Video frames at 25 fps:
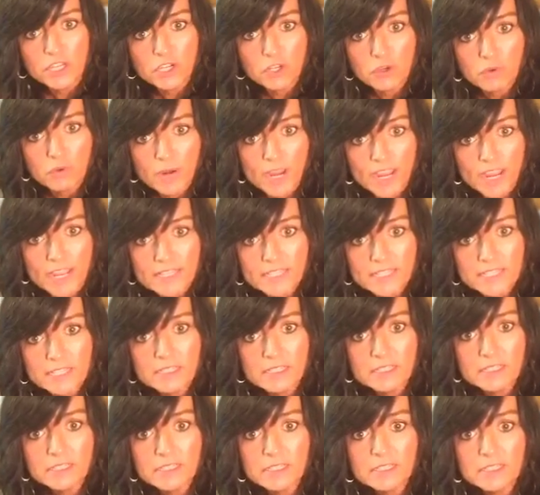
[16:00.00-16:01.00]

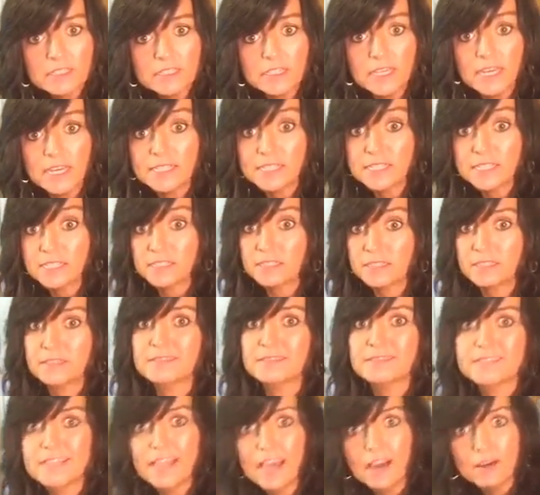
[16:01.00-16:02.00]
great, yes,
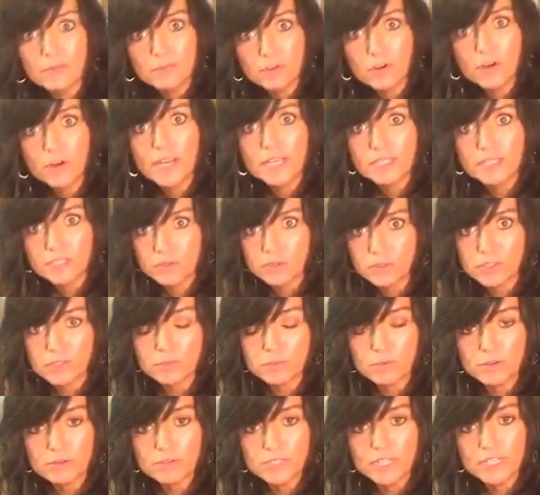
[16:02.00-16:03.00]
yeah, great source of
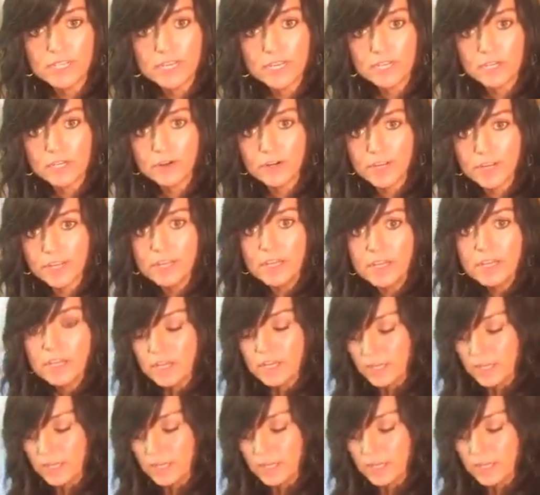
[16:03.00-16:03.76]
protein, I agree.